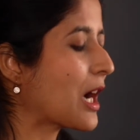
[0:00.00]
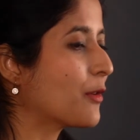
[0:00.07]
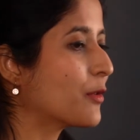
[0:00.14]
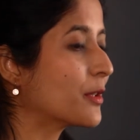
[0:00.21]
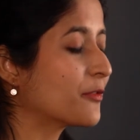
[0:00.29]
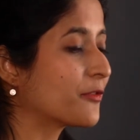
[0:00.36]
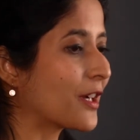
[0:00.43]

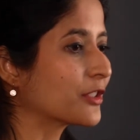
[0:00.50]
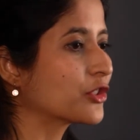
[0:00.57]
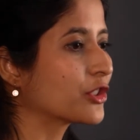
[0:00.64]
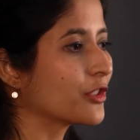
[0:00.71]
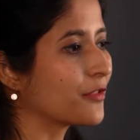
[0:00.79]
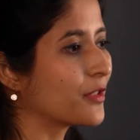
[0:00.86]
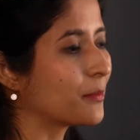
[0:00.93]
our
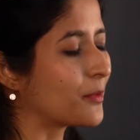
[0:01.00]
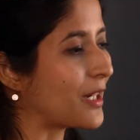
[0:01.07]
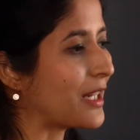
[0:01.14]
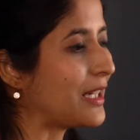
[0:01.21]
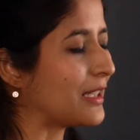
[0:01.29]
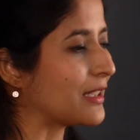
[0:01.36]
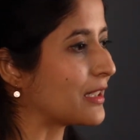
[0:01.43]
function of the
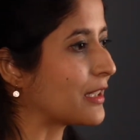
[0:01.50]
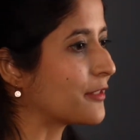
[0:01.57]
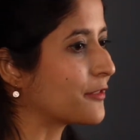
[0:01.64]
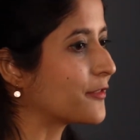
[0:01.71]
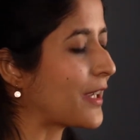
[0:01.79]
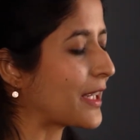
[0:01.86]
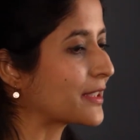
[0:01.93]
brain. It
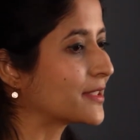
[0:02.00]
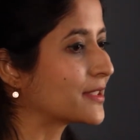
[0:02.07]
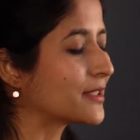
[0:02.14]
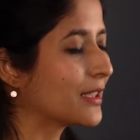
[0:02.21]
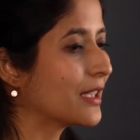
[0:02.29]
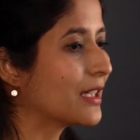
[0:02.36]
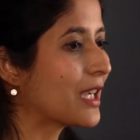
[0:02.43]
affects
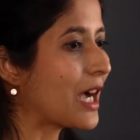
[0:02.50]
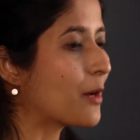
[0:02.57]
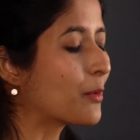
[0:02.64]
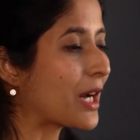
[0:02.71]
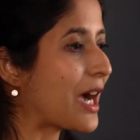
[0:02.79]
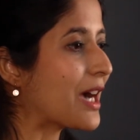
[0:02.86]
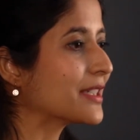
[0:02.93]

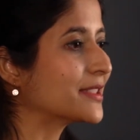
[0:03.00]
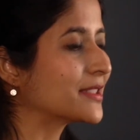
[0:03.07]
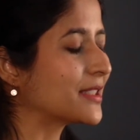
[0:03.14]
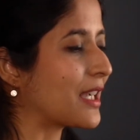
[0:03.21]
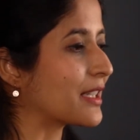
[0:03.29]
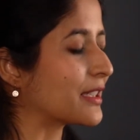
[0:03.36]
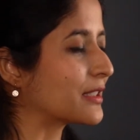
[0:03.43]
our
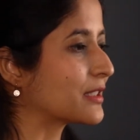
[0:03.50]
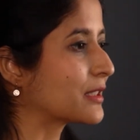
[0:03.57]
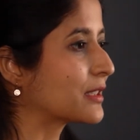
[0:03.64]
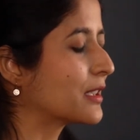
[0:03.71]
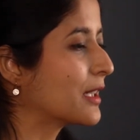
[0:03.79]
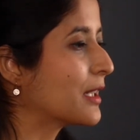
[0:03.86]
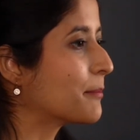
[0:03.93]
eyesight.